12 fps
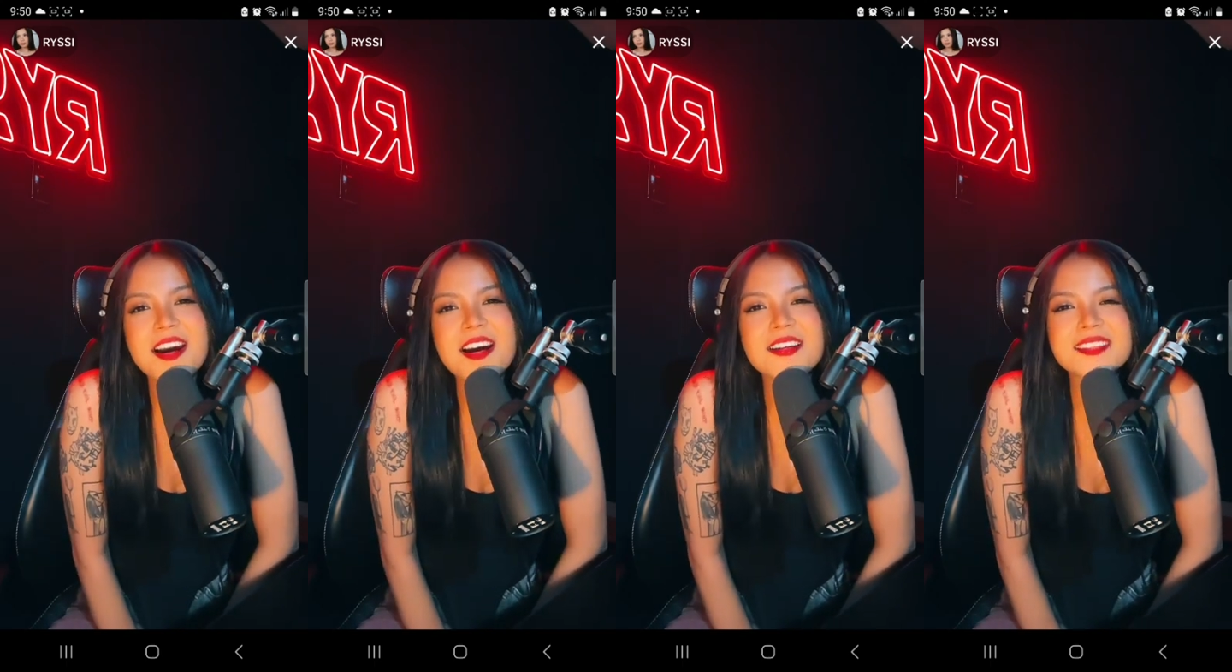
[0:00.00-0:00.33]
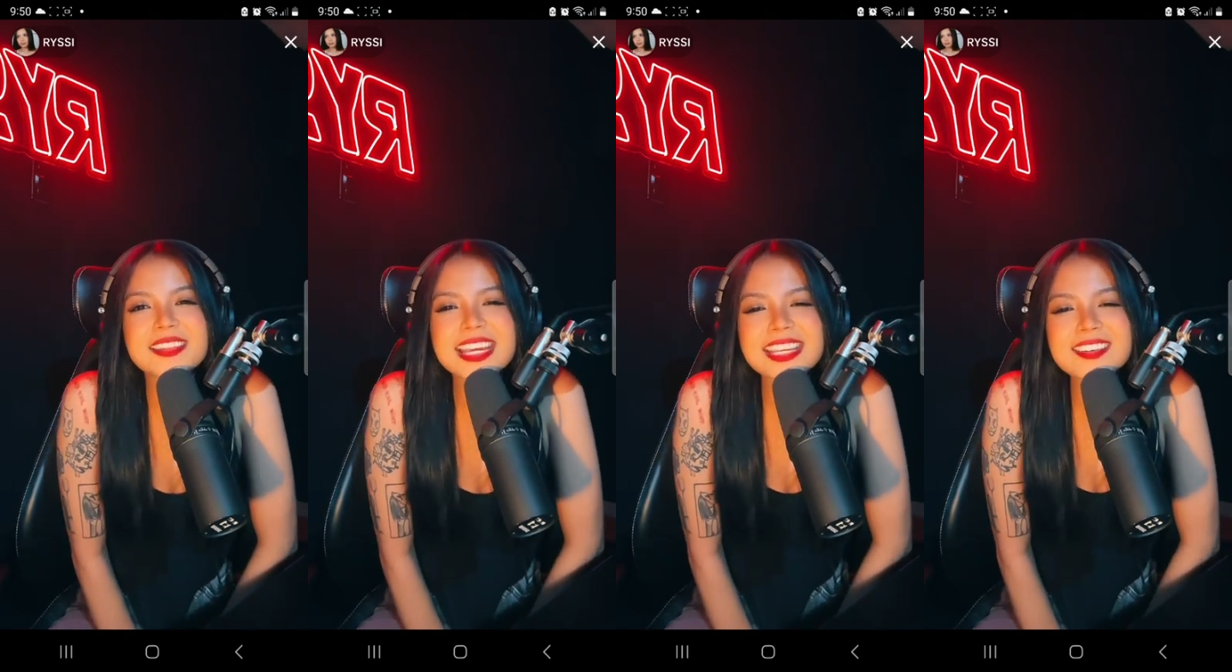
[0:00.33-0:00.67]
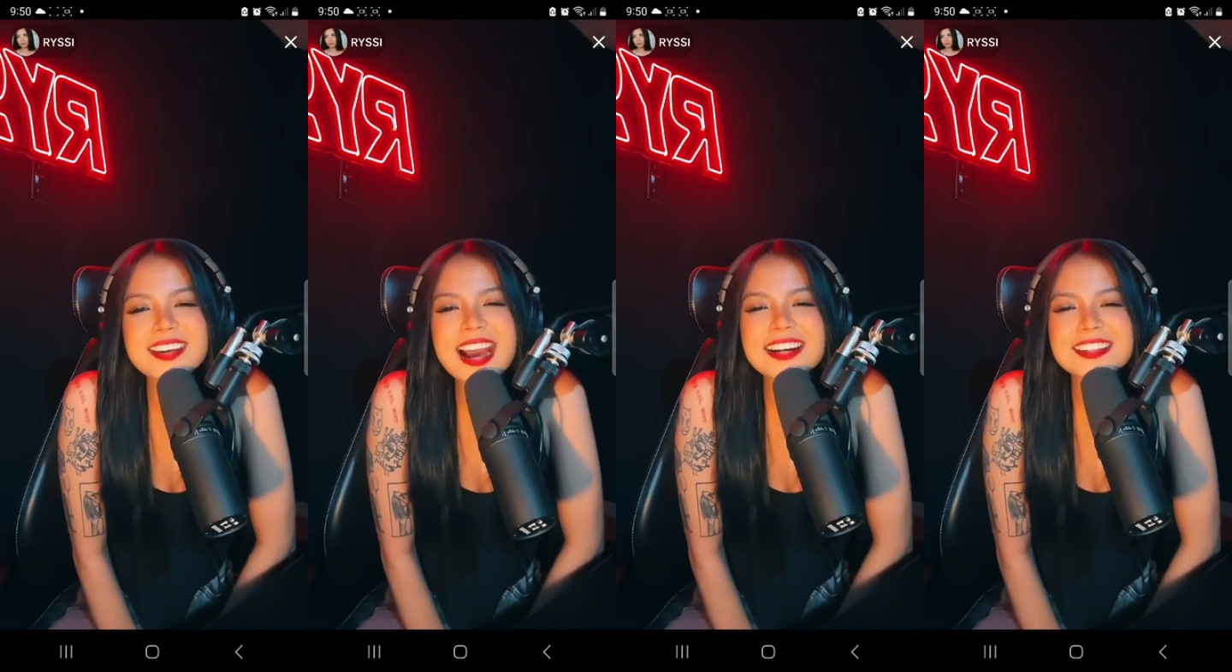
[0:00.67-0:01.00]
come,
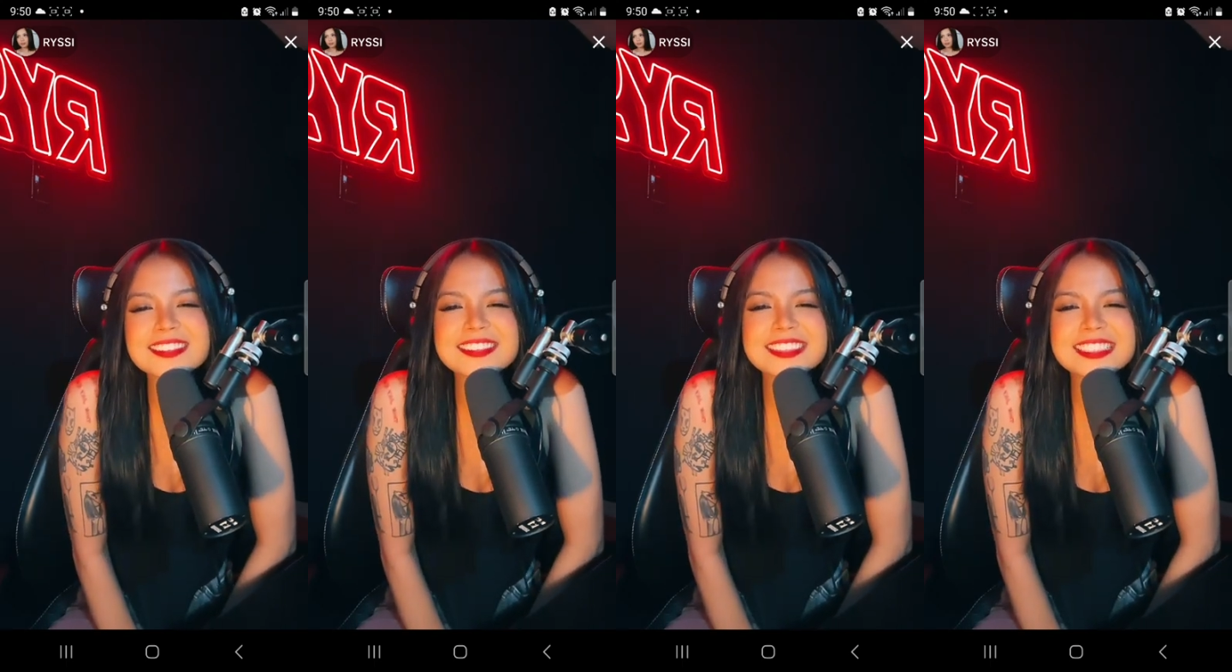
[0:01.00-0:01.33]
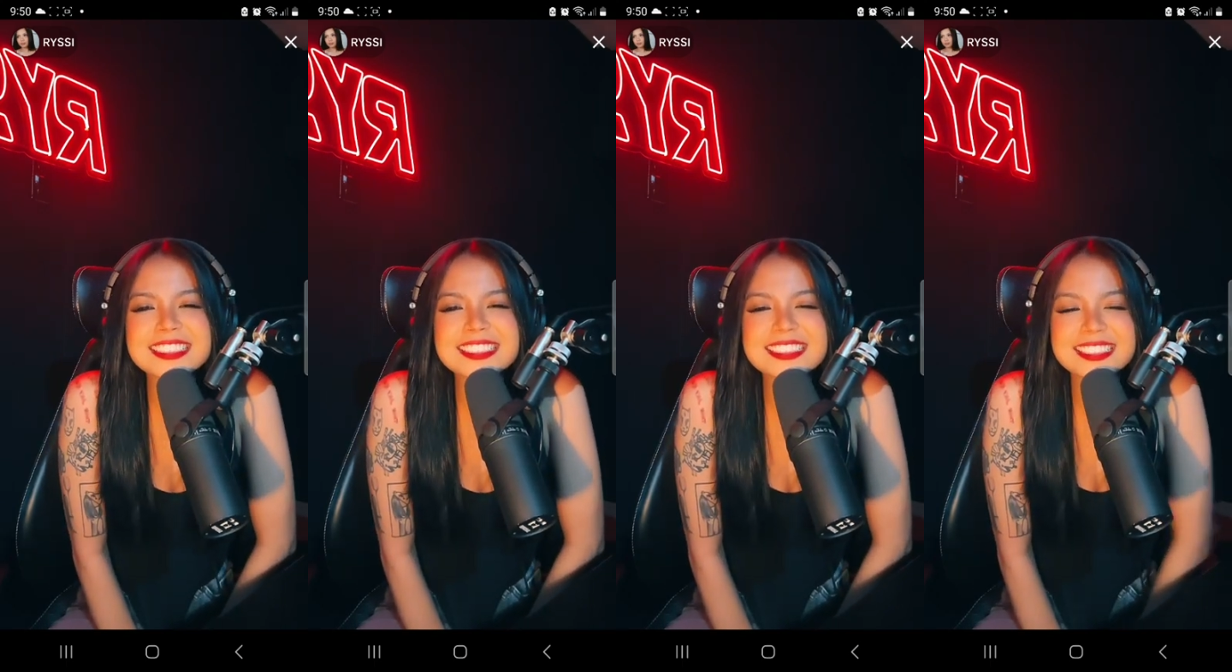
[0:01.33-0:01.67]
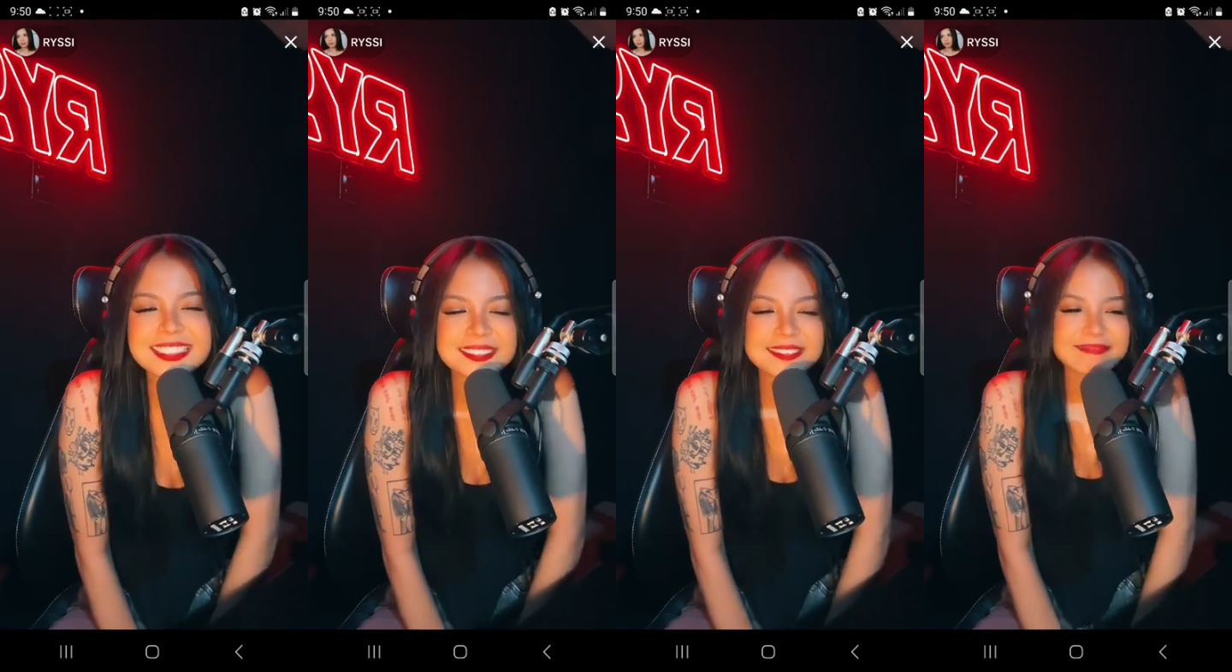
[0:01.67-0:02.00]
thank you
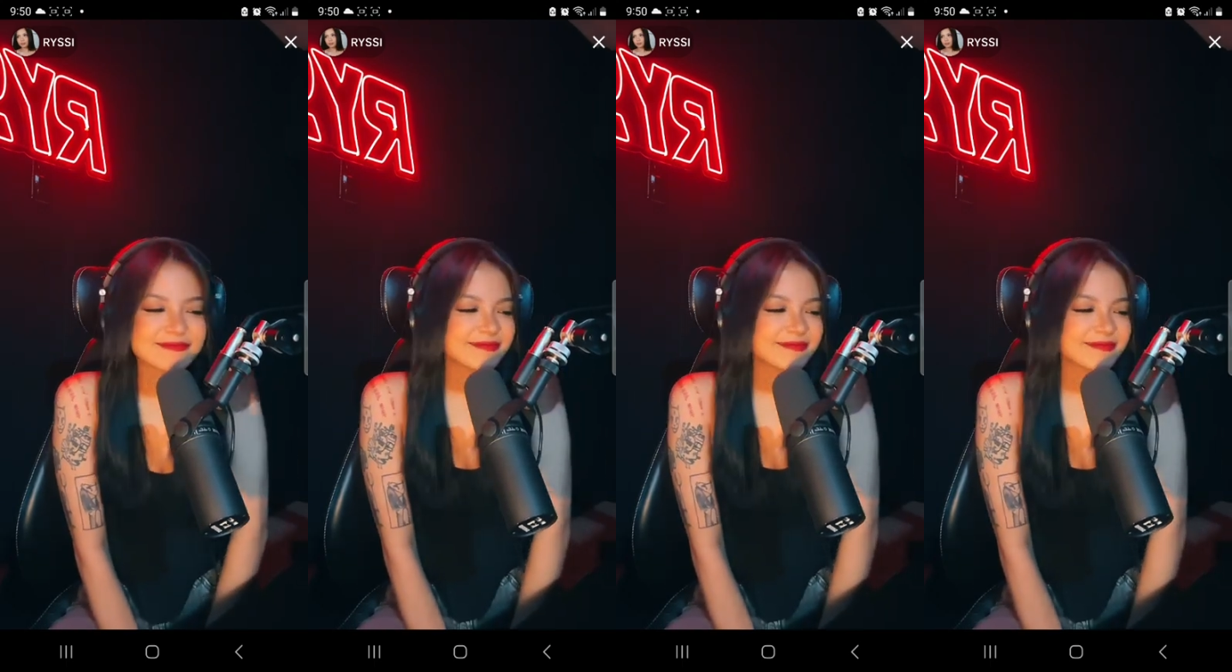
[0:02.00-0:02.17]
Kakoy.